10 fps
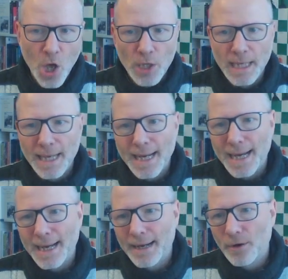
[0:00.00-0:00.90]

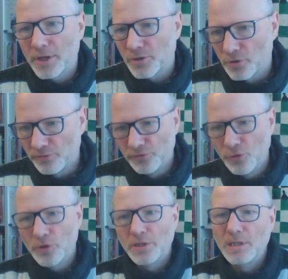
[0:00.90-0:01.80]
Yeah, okay, so
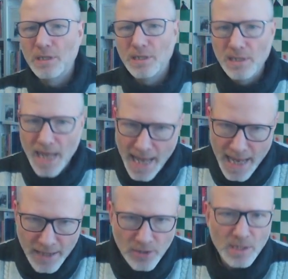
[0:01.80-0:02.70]
rook
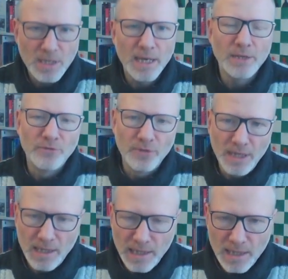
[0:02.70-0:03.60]
a to d8
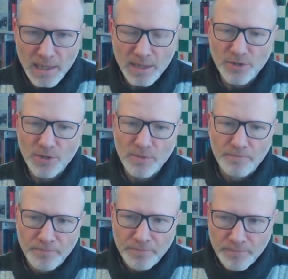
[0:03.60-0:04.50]
really is
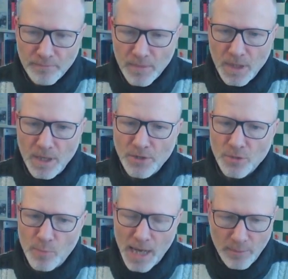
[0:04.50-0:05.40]
a
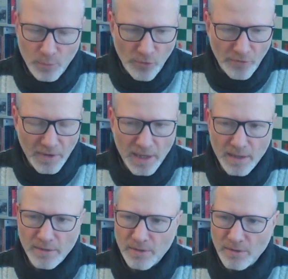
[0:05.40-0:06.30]
bad move,
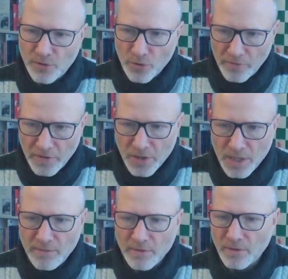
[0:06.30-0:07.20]
and Stockfish
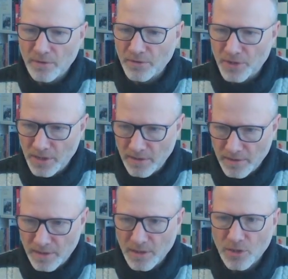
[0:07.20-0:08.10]
even
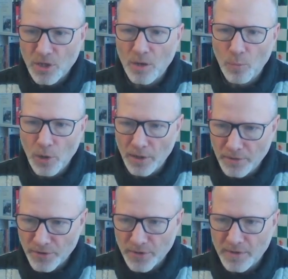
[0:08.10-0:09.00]
considers this a
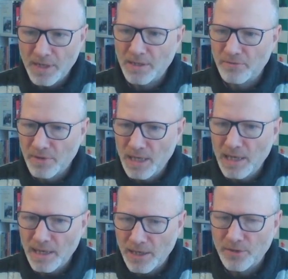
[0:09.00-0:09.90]
blunder. So this really
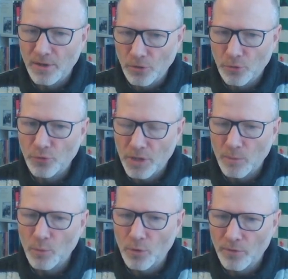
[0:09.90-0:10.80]
is the
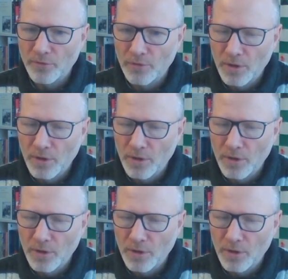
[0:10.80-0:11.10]
losing move.